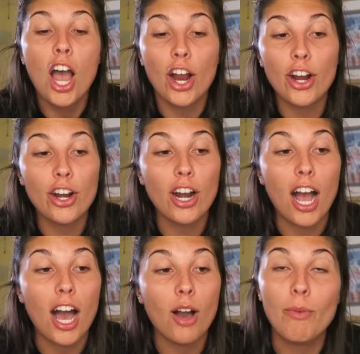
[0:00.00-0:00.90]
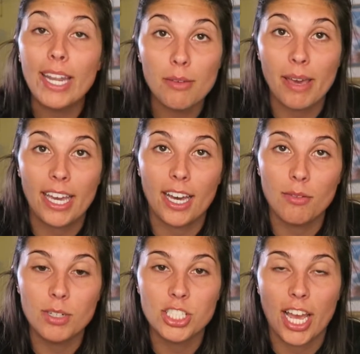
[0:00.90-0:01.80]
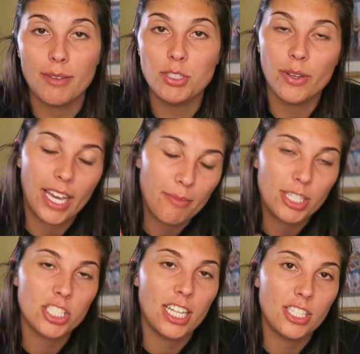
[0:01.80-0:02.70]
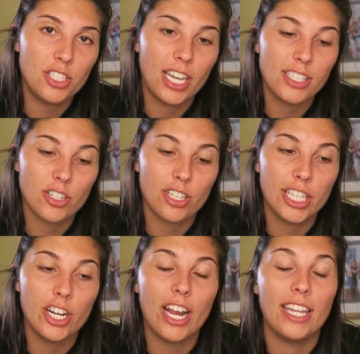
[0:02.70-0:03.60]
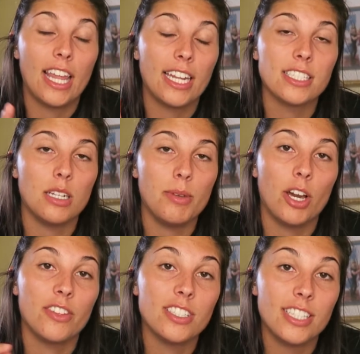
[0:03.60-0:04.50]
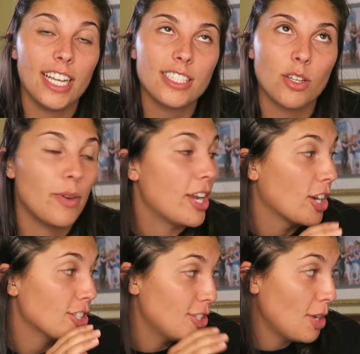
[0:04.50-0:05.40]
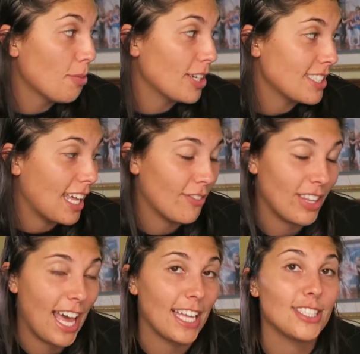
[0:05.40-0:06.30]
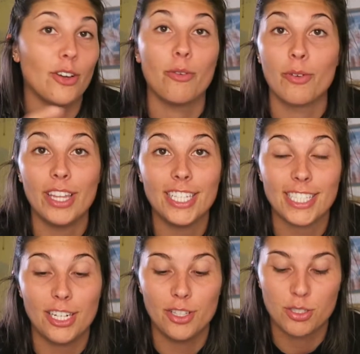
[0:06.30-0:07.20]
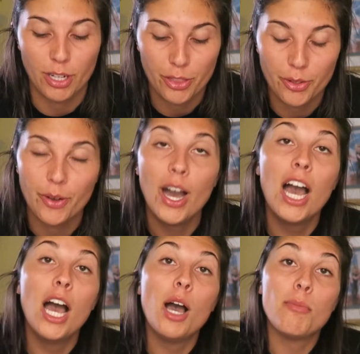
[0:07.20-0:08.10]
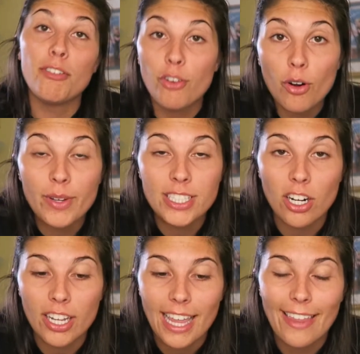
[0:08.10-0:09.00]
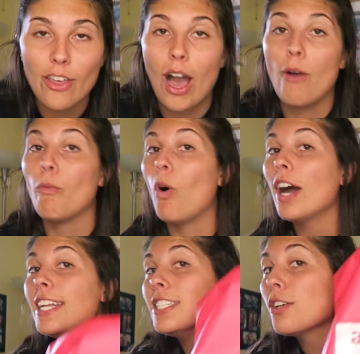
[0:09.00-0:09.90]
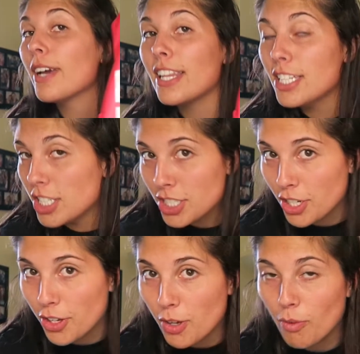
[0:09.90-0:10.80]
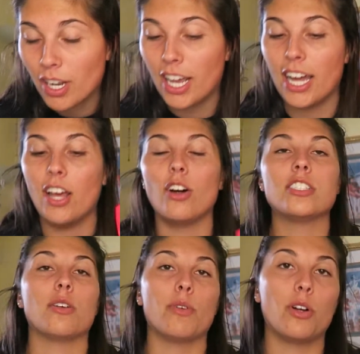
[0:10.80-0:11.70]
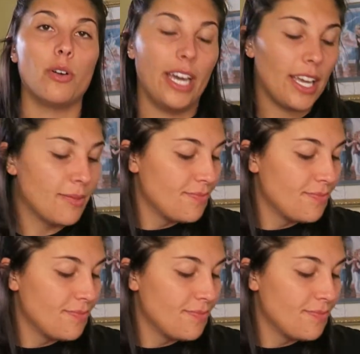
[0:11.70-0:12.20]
her uh, wedding makeup, which I am doing. I mentioned that to you guys earlier, and that is gonna be on the 6th. So we are super excited for that. So we're really excited to run through. Before we started that though, I wanted to quickly just show you what I got at Ulta real quick